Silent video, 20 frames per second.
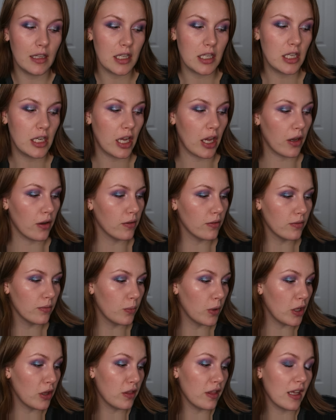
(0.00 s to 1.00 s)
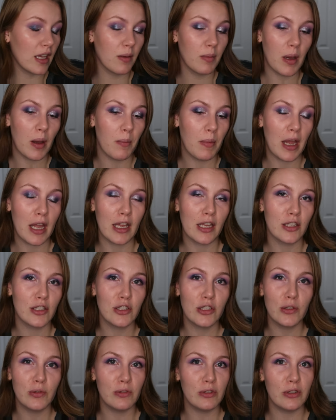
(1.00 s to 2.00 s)
you know, what you think about my
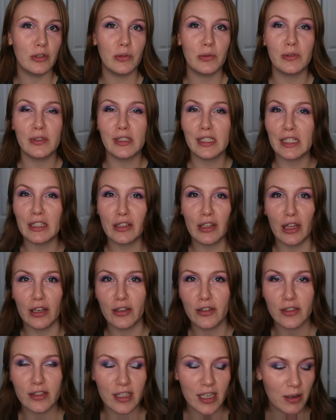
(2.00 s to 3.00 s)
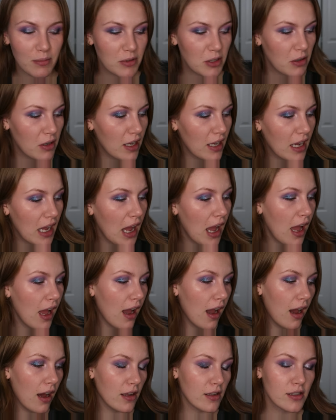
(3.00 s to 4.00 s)
two new declutters that I'm doing.
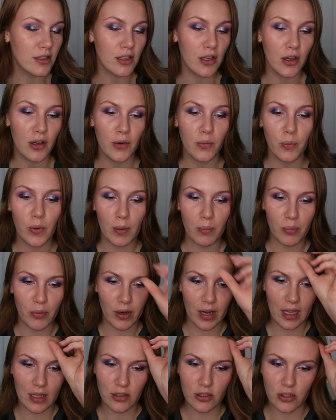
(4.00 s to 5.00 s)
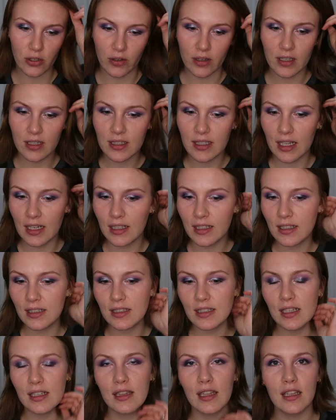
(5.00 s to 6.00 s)
Also, what brands you're excited to
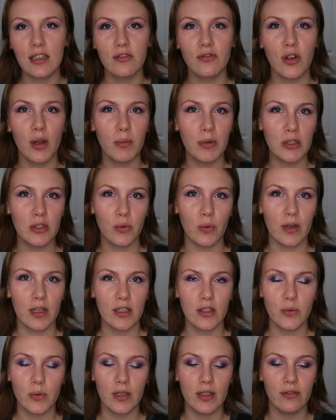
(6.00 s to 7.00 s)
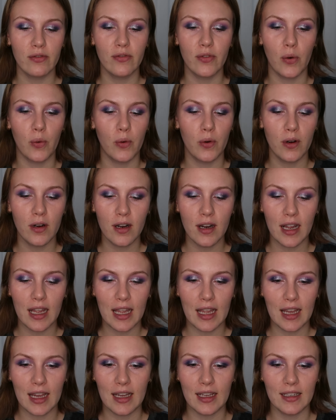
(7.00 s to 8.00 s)
see things from in 2024.
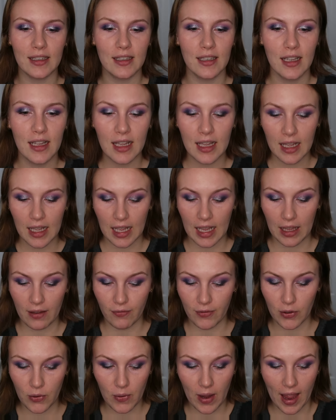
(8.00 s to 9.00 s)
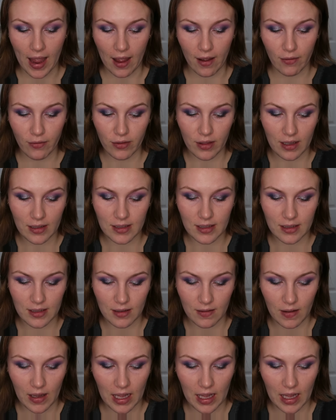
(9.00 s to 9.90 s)
And if you have this,